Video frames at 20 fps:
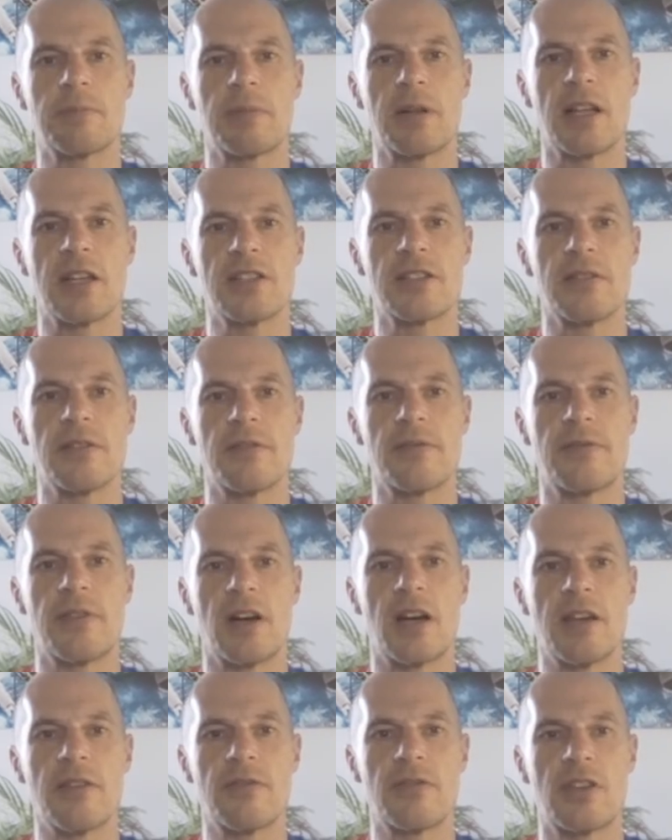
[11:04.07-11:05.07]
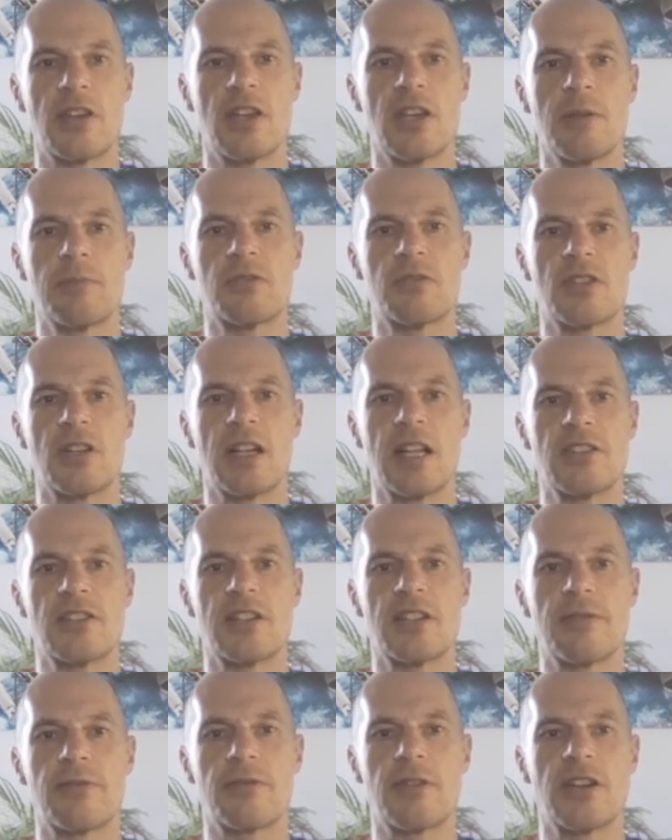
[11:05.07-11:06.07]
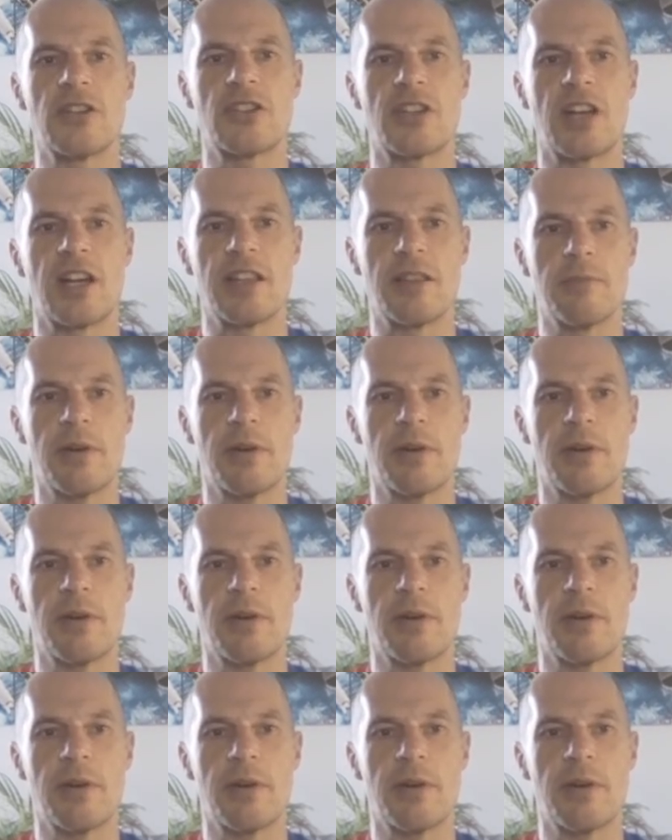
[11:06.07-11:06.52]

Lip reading: plus 5 cubed. So let's differentiate them.